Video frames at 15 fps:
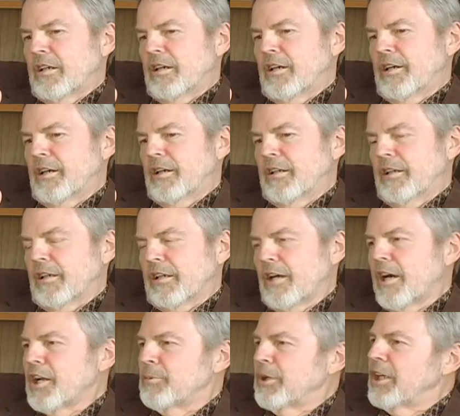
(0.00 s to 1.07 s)
uh, an
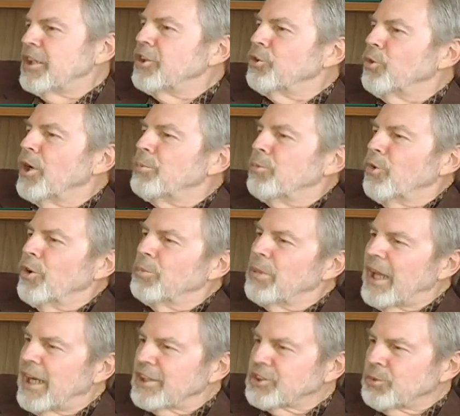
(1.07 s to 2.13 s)
economy, you want more
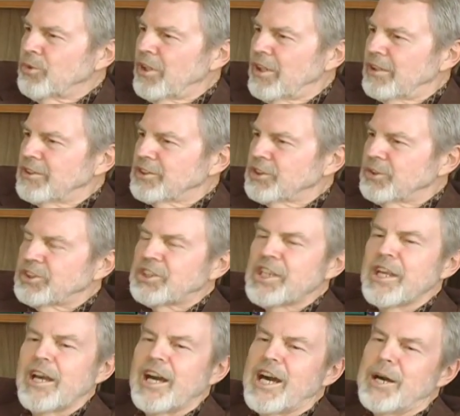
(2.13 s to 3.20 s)
black swans. So it's
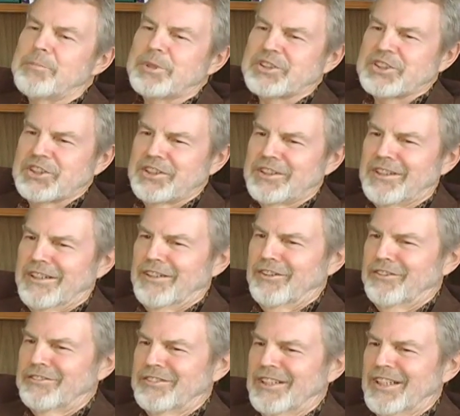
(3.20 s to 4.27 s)
the opposite
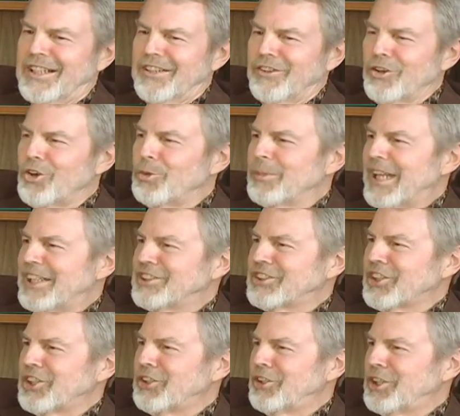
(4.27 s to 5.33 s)
of the homeland
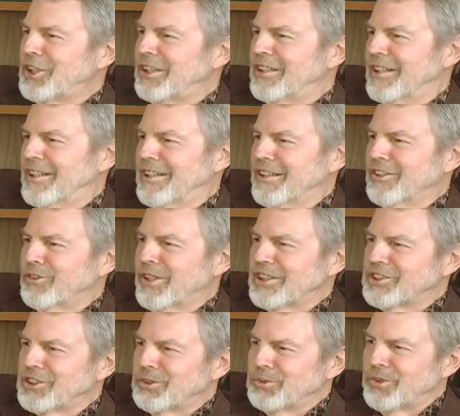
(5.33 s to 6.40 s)
security
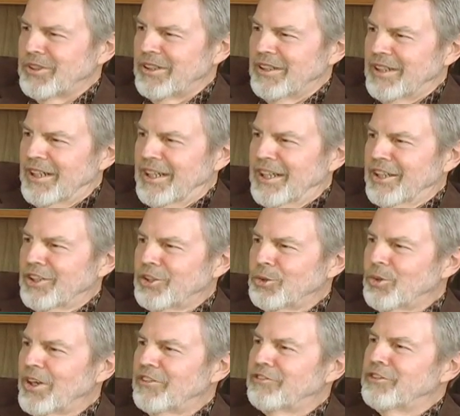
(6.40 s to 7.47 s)
question where you
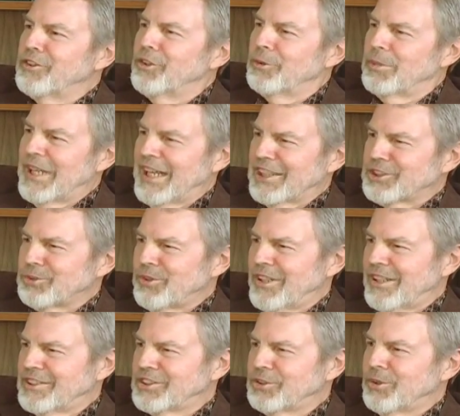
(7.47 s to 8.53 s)
want fewer black
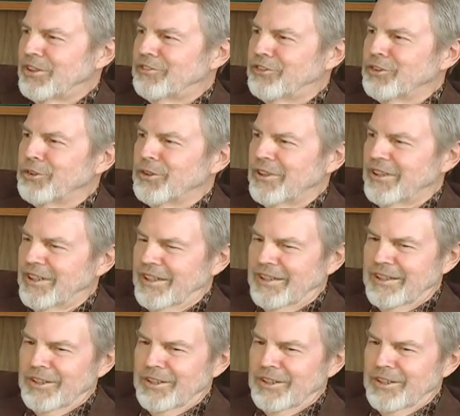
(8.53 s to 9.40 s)
swans, you want fewer